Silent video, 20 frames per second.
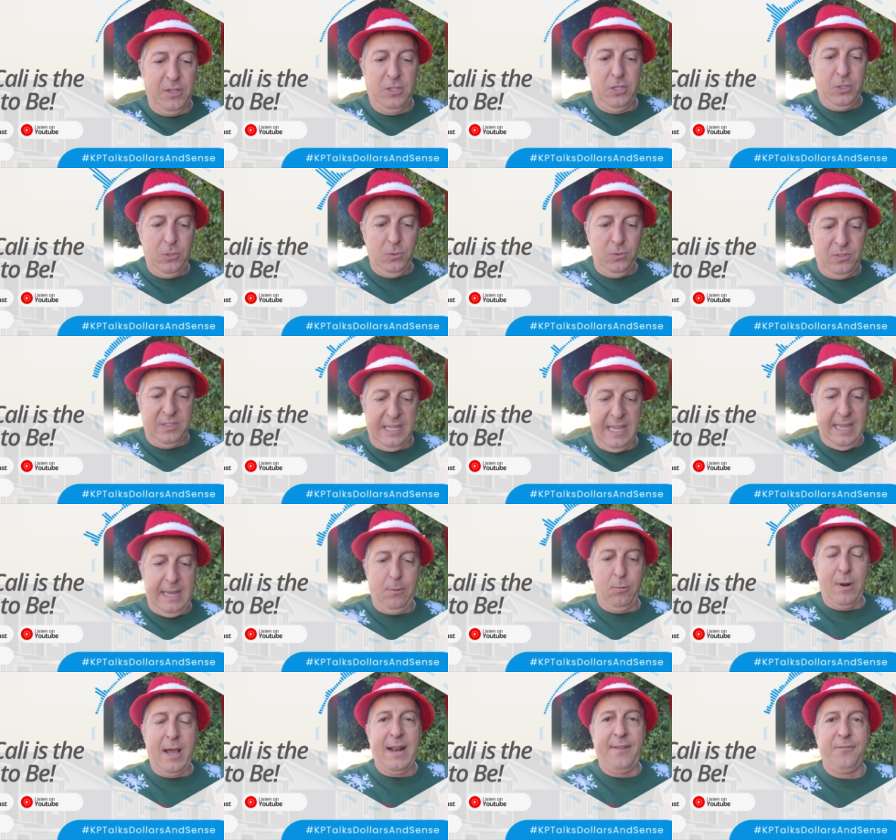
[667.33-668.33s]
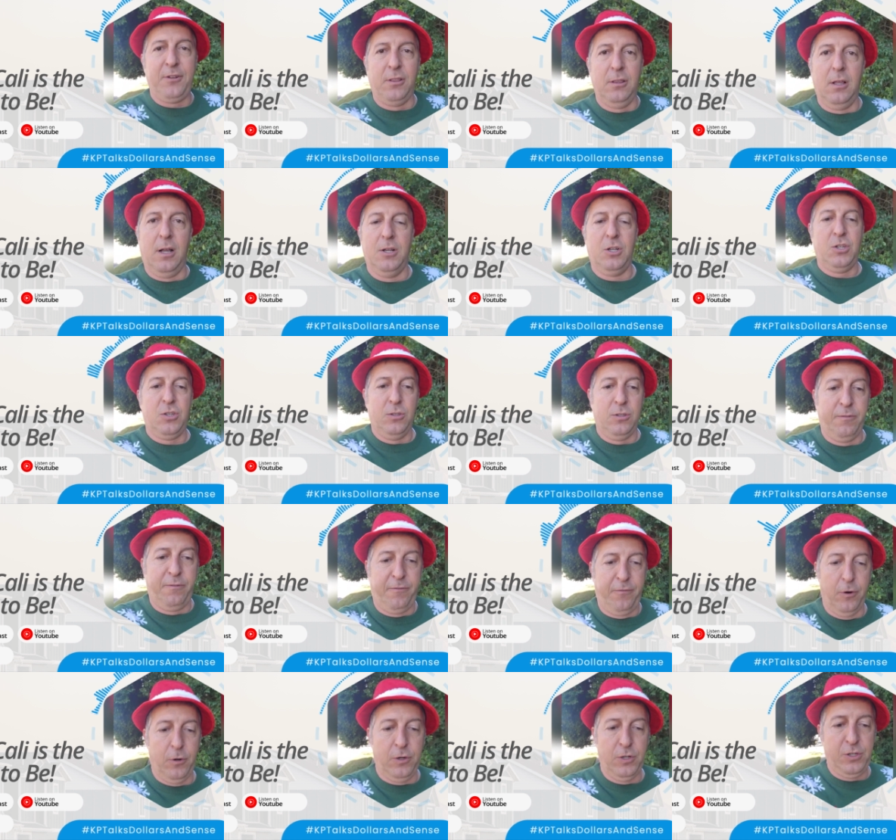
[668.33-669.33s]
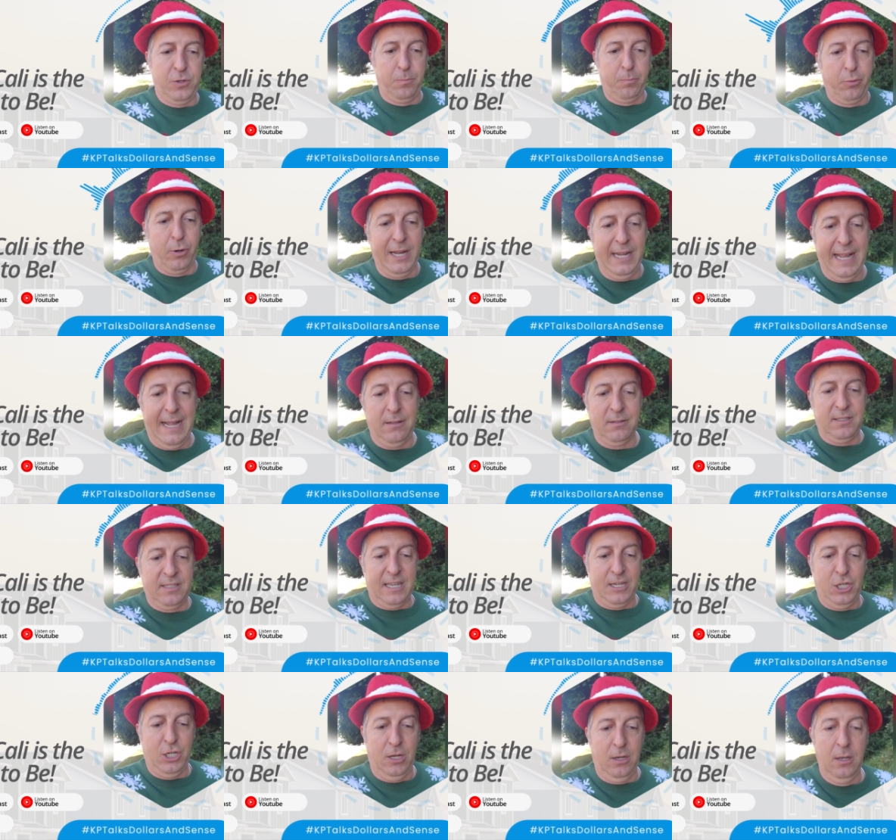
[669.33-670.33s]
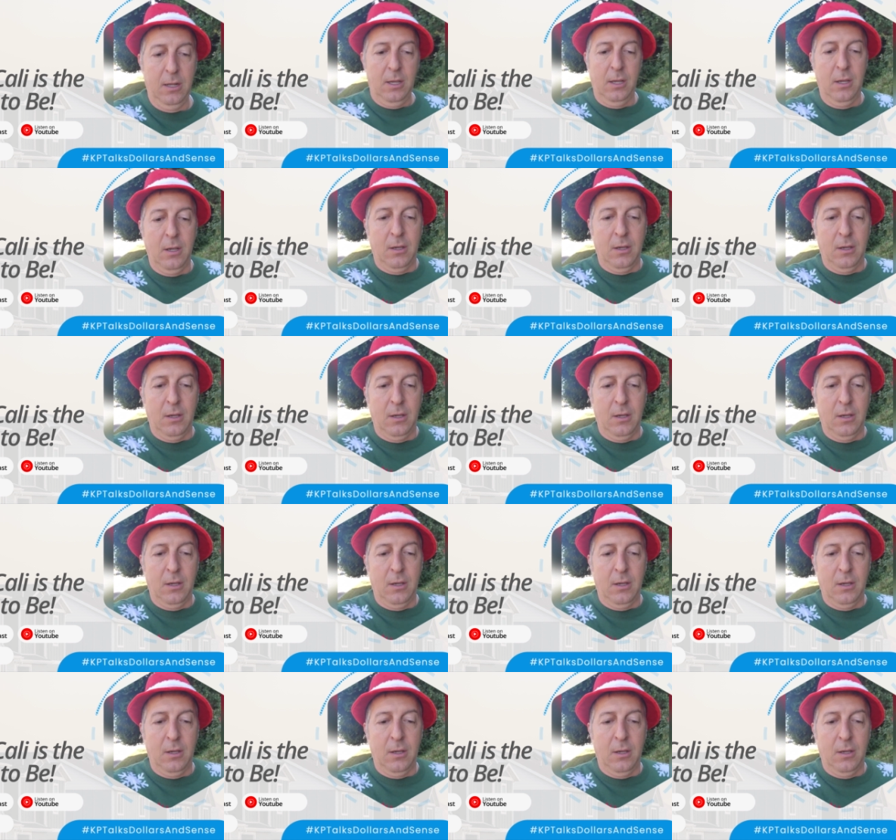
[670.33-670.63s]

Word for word: the Tuesday right after lunch, so the first breakout session.